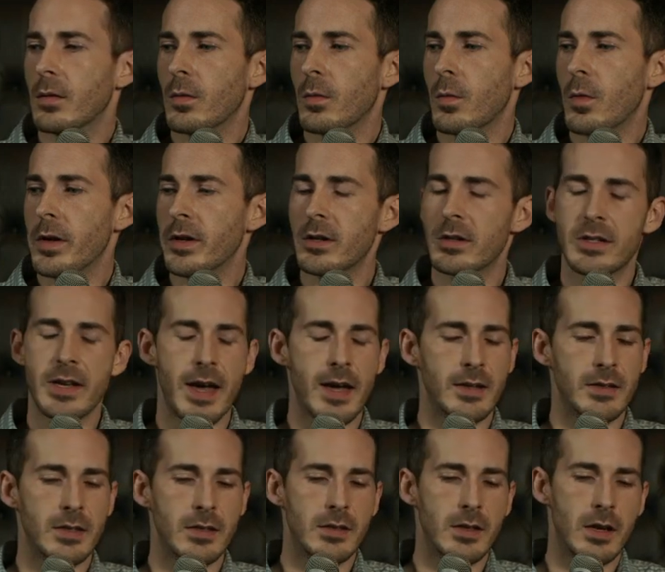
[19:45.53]
when you're
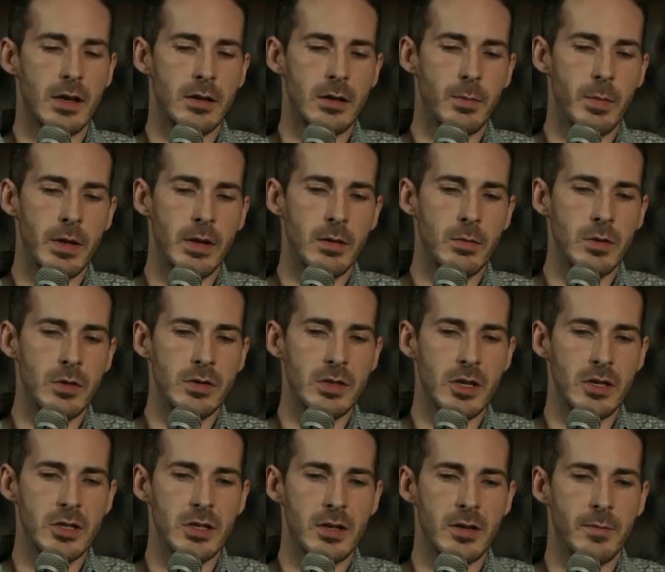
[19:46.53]
taxed as an independent
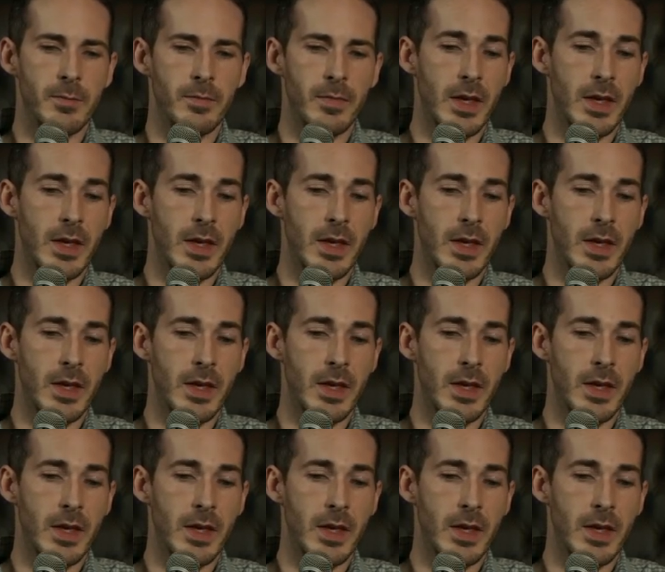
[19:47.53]
musician,